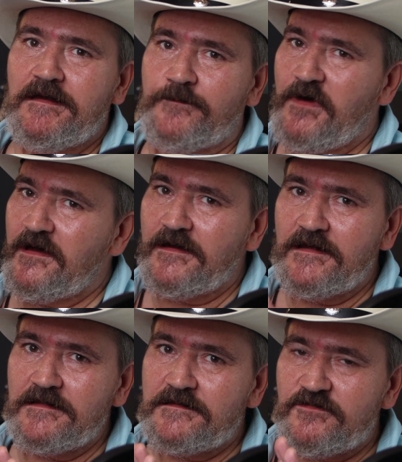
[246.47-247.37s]
I'm not
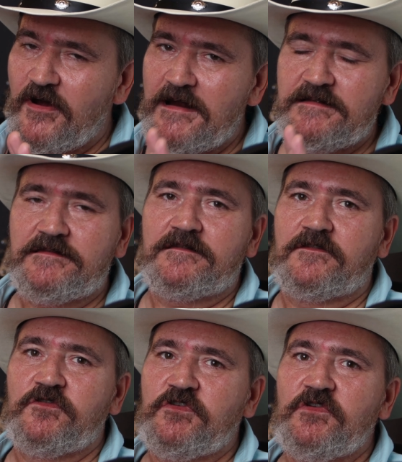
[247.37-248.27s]
gonna try
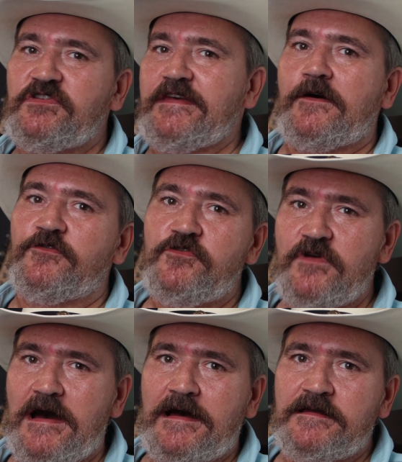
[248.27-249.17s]
to sell you
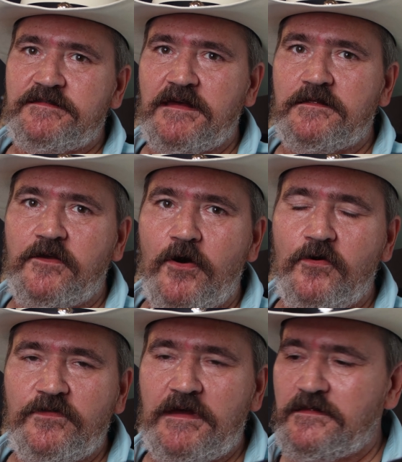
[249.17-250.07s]
guys that the
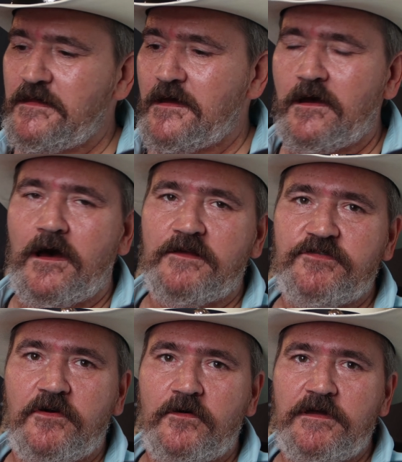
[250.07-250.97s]
go that the
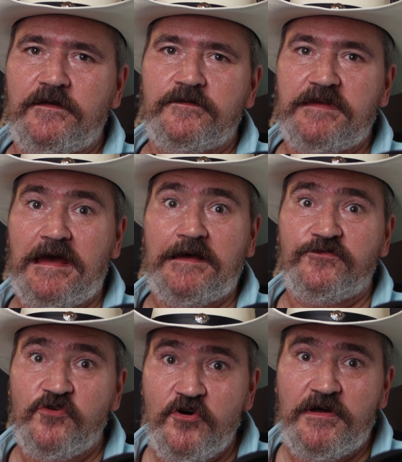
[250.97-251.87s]
Akaso is
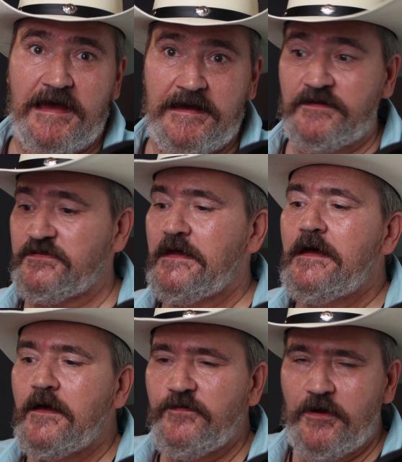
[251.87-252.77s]
as good as
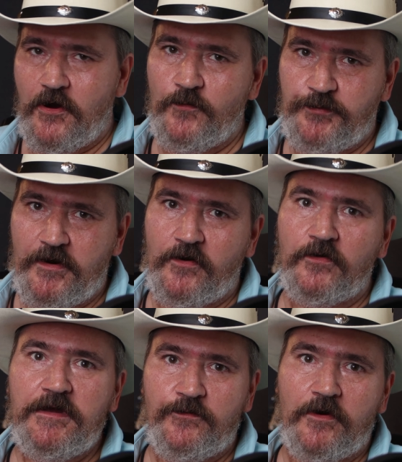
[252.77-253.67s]
the
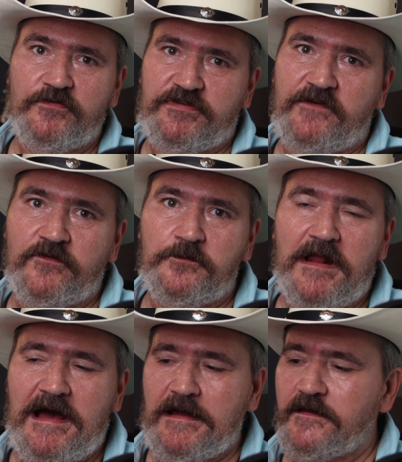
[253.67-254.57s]
GoPro Hero 7
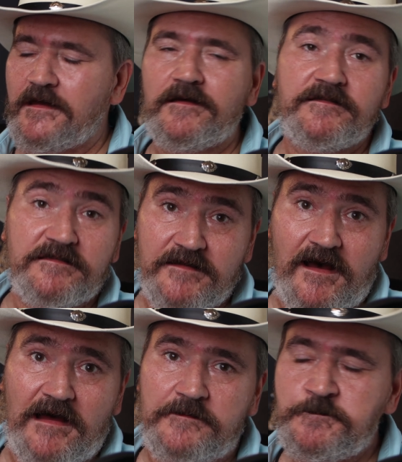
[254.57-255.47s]
Black because it's
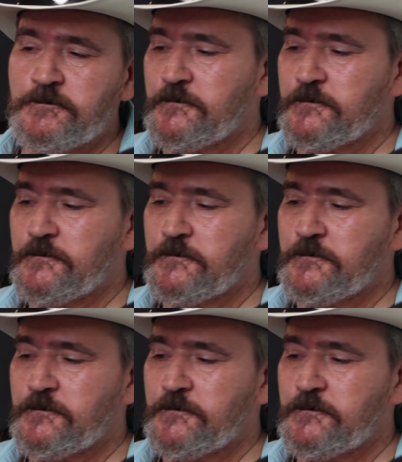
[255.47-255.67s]
not.